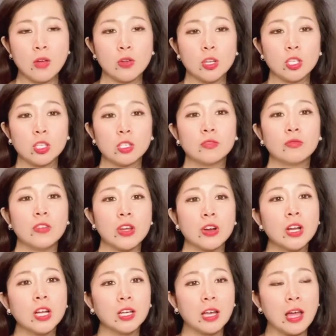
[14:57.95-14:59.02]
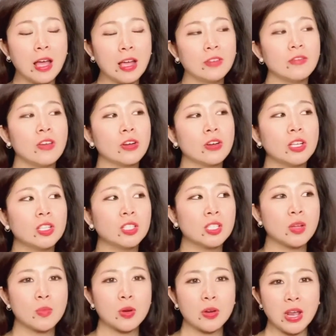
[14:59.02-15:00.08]
which is very light, very
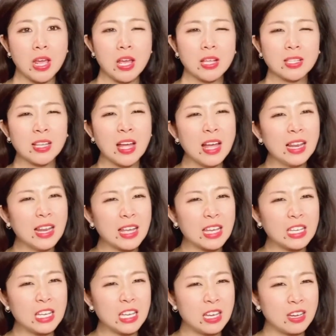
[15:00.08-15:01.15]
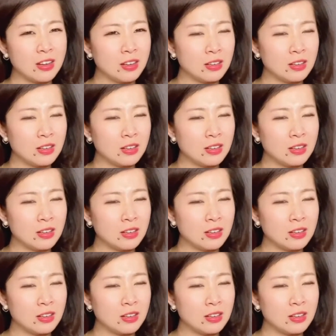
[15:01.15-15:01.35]
summery. It's kind of like a neon